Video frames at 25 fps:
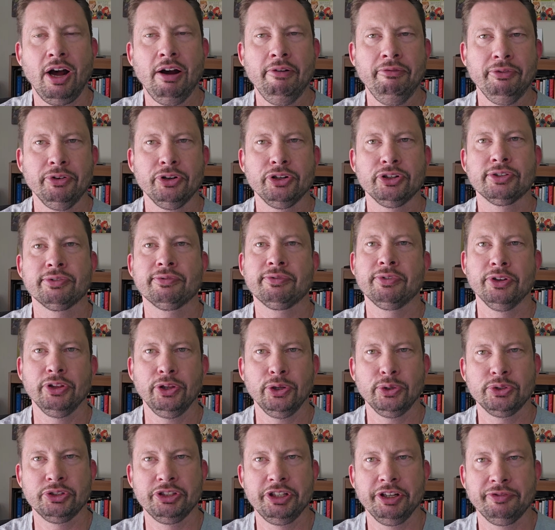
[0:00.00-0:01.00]
offers
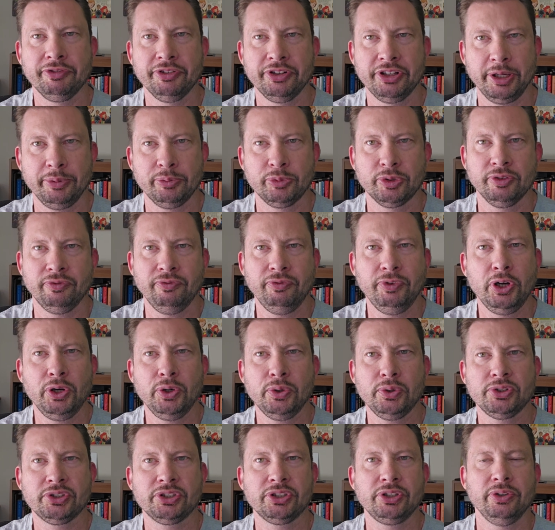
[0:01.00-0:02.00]
for those different types of
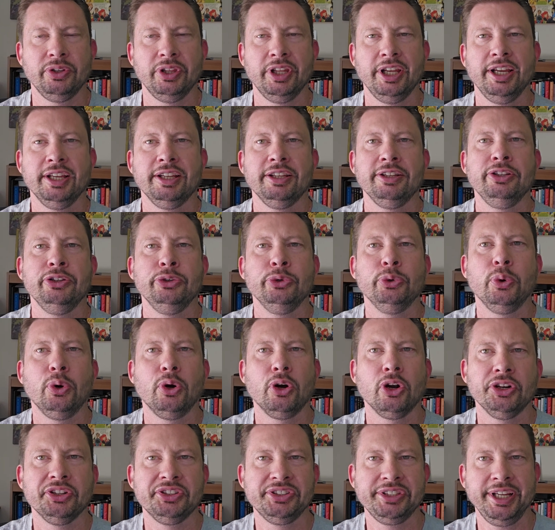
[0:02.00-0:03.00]
folks so that
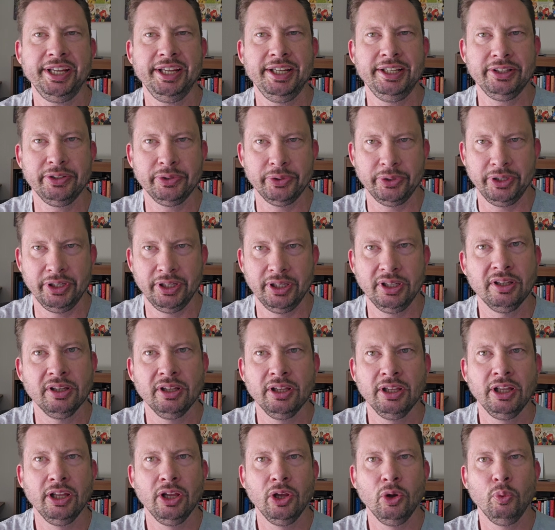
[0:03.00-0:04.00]
you are
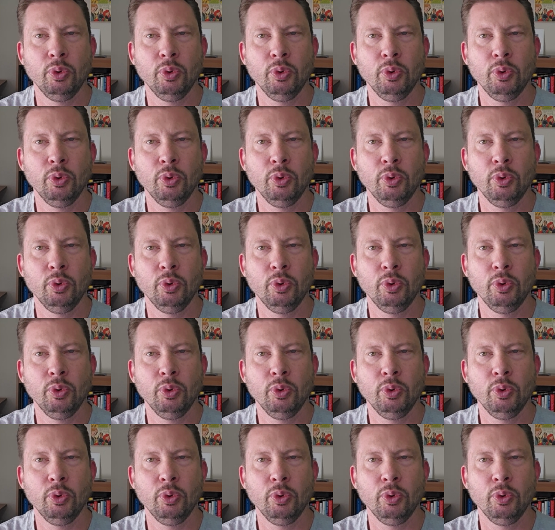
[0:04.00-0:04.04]
tailoring